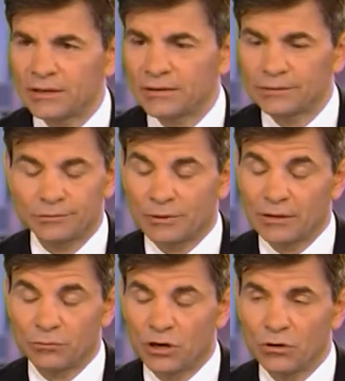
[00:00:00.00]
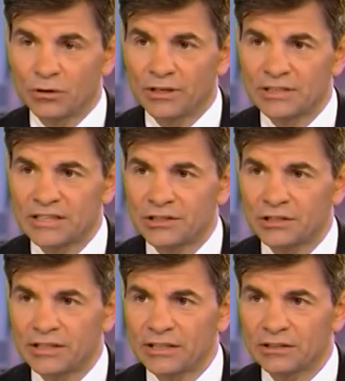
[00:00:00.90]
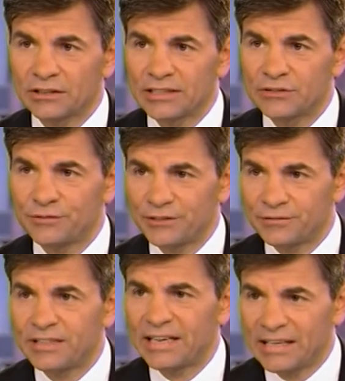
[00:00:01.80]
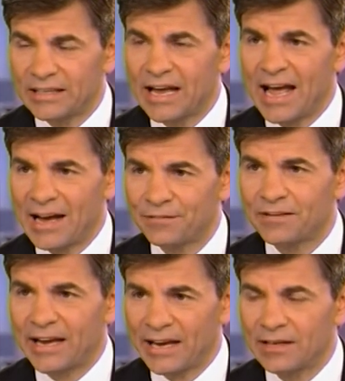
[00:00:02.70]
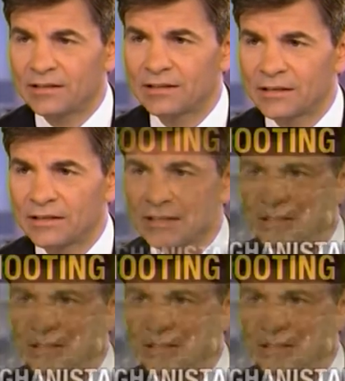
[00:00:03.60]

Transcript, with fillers: went, went rogue and essentially killed at least 15 Afghan